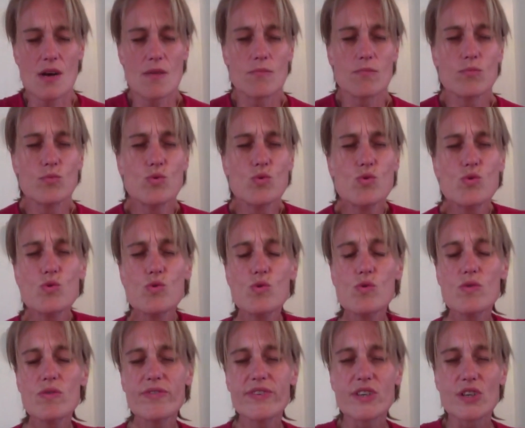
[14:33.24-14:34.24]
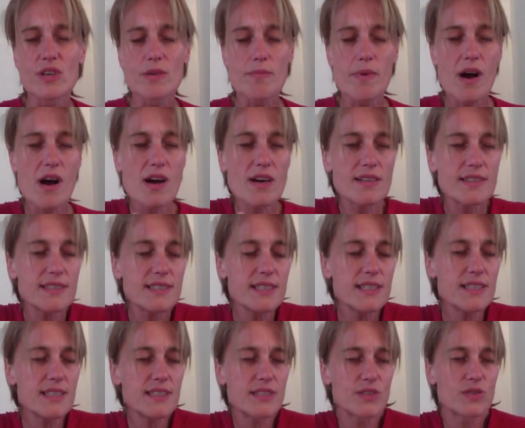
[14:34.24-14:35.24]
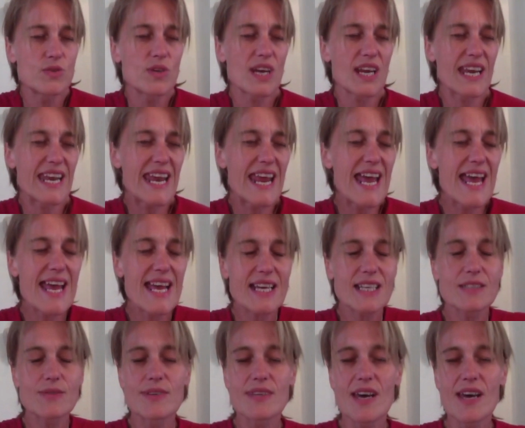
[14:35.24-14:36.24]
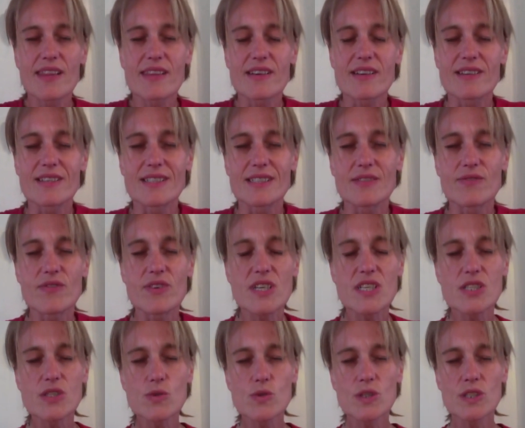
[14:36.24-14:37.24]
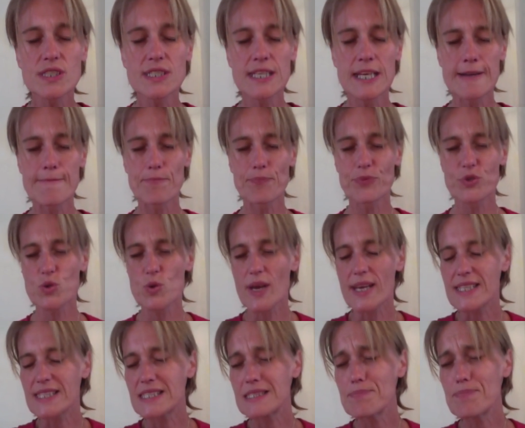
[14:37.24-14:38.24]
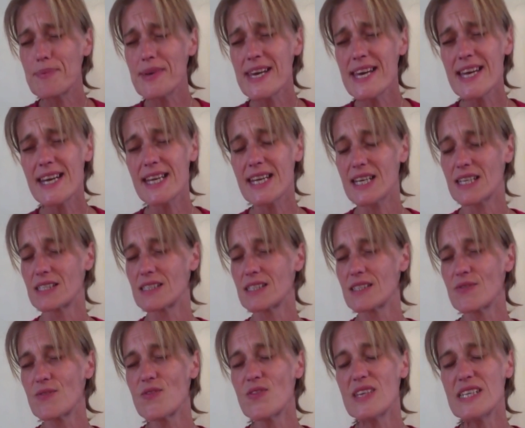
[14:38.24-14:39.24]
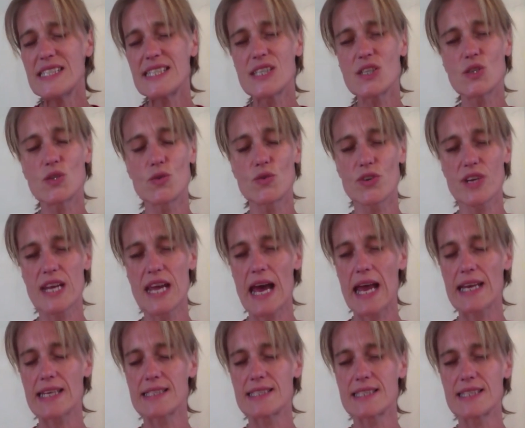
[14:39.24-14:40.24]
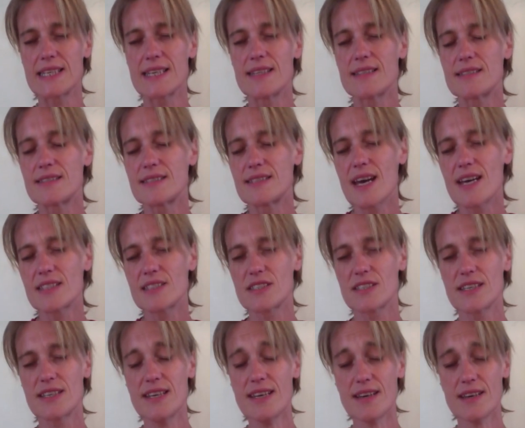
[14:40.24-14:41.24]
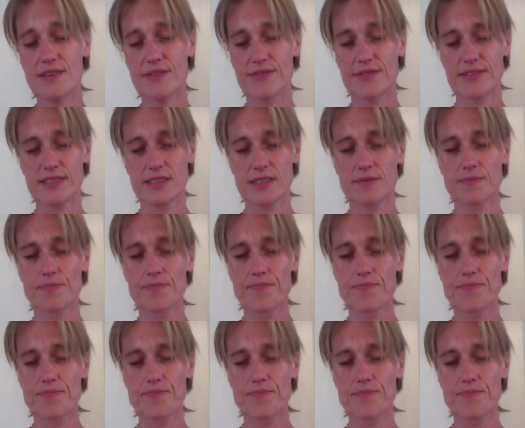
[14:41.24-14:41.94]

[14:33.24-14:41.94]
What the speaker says: move your body, to connect with other individuals, to experience physical reality is such a gift.